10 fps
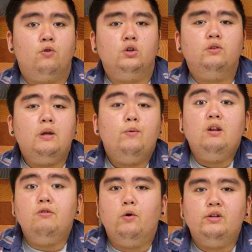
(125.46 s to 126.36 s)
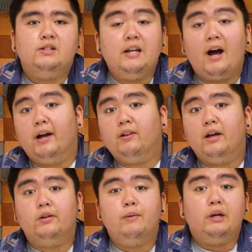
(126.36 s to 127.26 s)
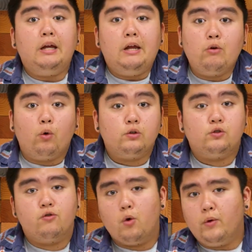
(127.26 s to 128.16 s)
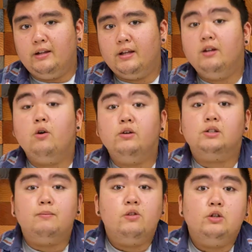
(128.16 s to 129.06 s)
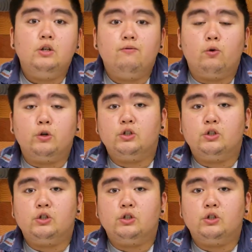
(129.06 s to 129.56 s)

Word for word: Fortunately, we didn't notice any highlight clipping indoors, though we did notice some of the G4